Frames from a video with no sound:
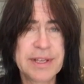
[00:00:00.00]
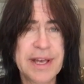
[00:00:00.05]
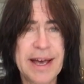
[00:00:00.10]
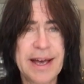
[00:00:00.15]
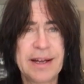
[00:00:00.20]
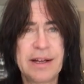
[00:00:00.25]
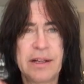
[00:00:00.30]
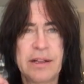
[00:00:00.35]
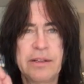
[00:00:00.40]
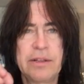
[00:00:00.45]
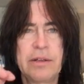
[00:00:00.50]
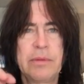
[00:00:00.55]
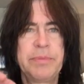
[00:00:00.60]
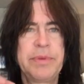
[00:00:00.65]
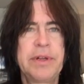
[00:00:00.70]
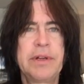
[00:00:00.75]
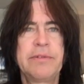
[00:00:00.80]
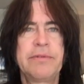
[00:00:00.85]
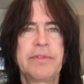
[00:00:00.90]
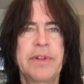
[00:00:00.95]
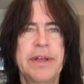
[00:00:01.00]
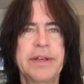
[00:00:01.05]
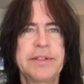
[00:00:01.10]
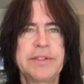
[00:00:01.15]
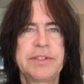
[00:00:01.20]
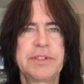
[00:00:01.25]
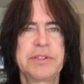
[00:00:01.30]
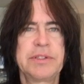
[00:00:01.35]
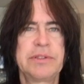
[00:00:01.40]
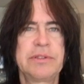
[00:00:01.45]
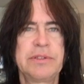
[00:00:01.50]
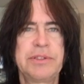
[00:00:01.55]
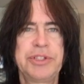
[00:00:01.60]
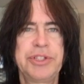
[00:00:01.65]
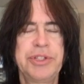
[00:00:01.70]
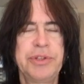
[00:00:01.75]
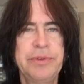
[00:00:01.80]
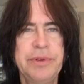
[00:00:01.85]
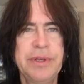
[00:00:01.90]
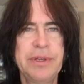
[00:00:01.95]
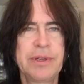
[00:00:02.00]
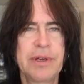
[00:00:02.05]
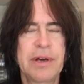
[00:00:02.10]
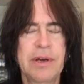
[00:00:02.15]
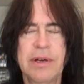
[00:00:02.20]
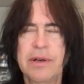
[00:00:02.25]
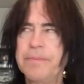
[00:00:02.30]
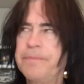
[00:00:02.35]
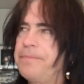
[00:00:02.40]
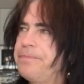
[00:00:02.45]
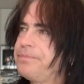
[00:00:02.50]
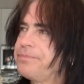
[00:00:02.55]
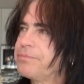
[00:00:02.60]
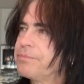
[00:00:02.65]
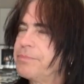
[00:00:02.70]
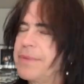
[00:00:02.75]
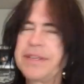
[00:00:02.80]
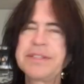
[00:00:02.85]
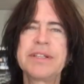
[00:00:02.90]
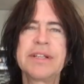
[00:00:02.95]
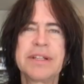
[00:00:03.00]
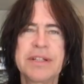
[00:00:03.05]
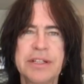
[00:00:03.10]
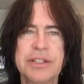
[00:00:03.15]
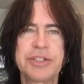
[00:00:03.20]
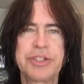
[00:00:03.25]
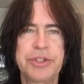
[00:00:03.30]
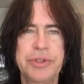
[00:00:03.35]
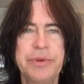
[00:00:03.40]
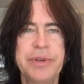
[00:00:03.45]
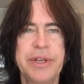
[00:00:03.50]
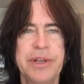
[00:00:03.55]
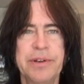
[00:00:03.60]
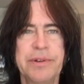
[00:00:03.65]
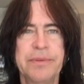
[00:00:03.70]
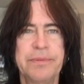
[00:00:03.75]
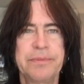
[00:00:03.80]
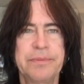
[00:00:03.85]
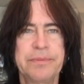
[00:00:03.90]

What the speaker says: add a little bit of like chewy, makes it a little chewier.